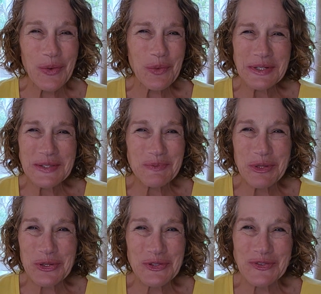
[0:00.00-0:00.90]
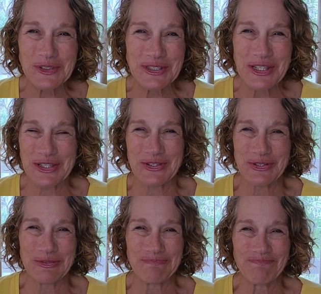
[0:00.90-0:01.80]
What's beautiful to
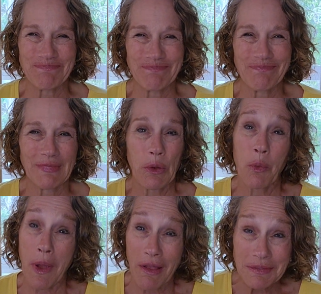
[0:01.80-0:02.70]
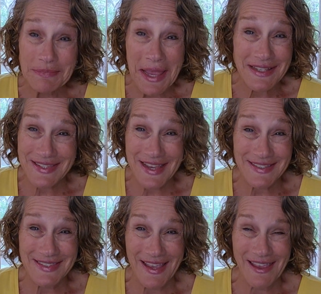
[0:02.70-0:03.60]
you? Well, as they
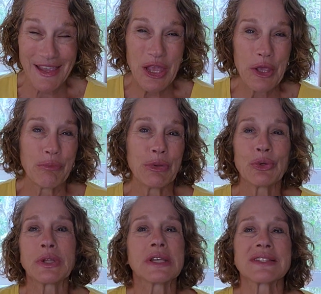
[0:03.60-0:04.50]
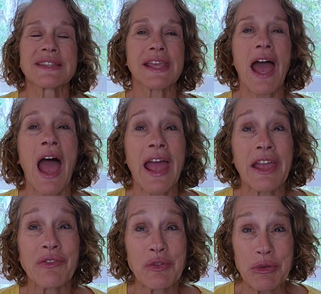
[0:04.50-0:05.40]
say, beauty is in the eye
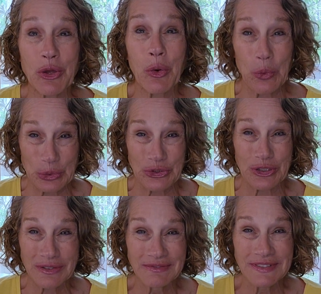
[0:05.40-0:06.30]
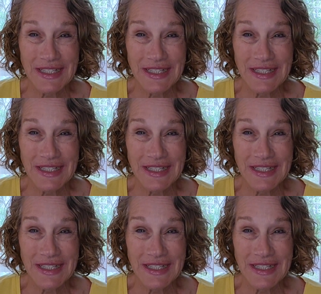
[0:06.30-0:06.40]
of the beholder.